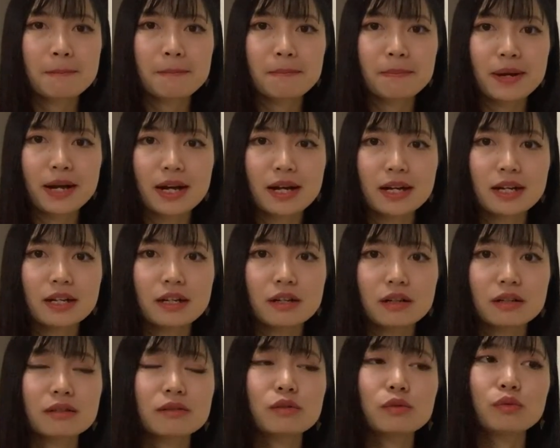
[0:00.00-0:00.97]
But
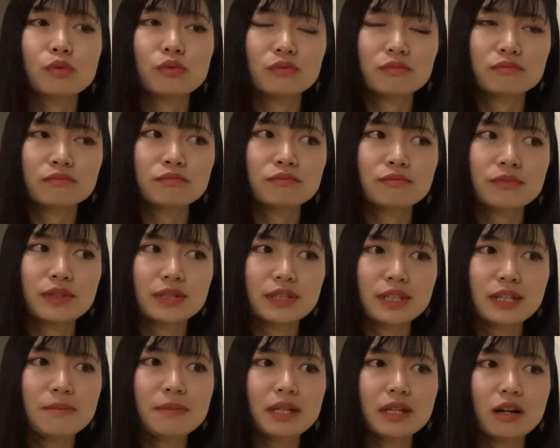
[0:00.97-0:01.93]

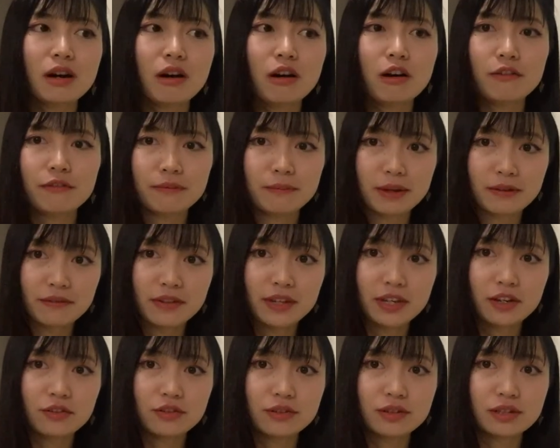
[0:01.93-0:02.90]
similar of my
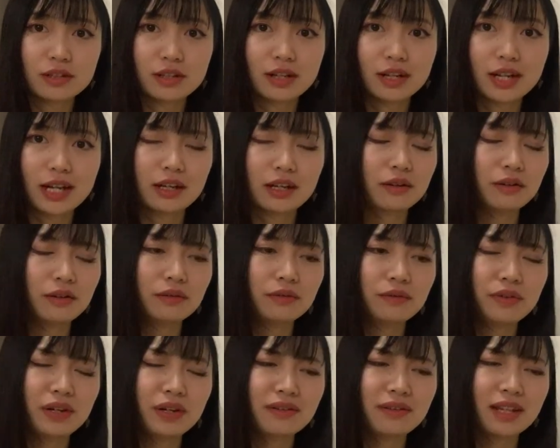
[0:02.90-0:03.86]
videos, like
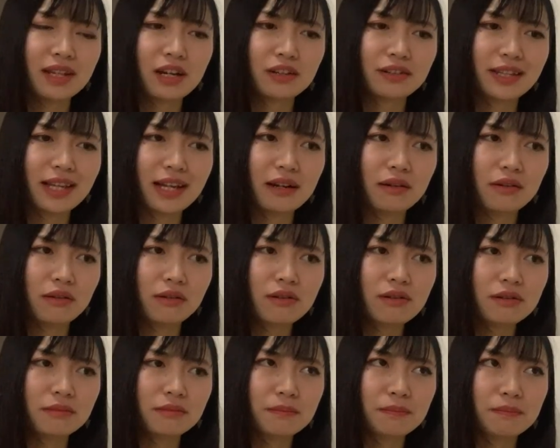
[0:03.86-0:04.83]
we are not that
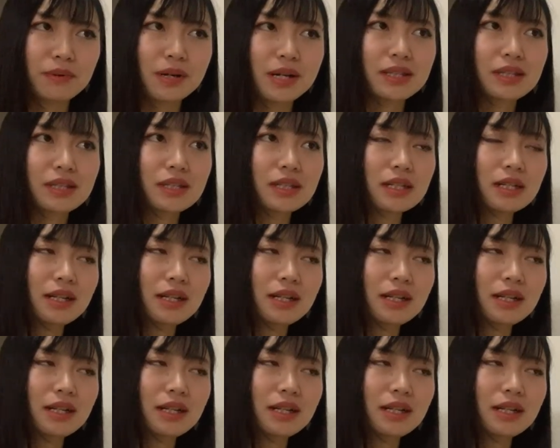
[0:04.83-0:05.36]
long, but the